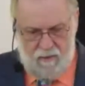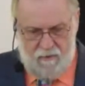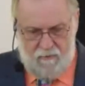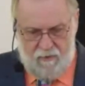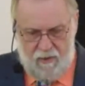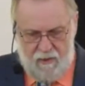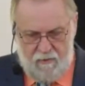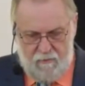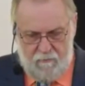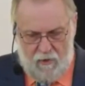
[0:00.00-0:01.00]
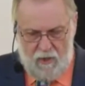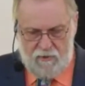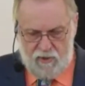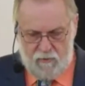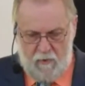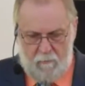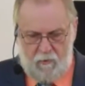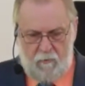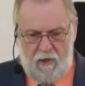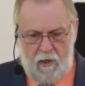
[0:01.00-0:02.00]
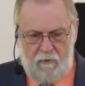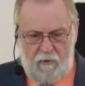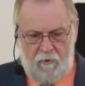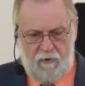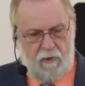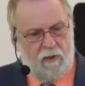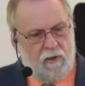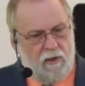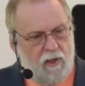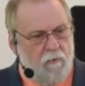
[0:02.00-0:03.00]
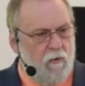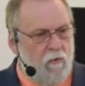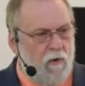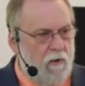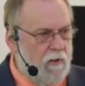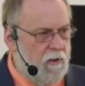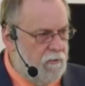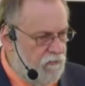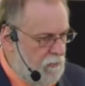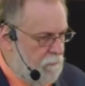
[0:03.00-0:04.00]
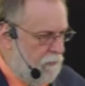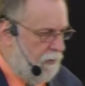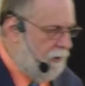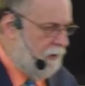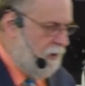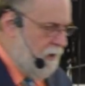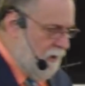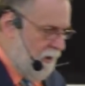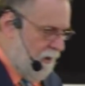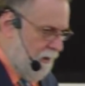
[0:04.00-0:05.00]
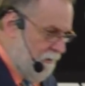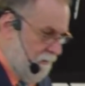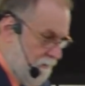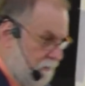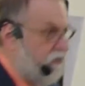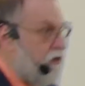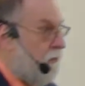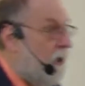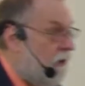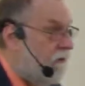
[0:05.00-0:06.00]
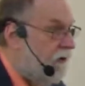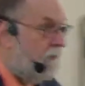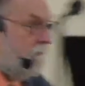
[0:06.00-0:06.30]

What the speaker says: that causes people to be hungry. But the Hebrew word is simply to be hungry.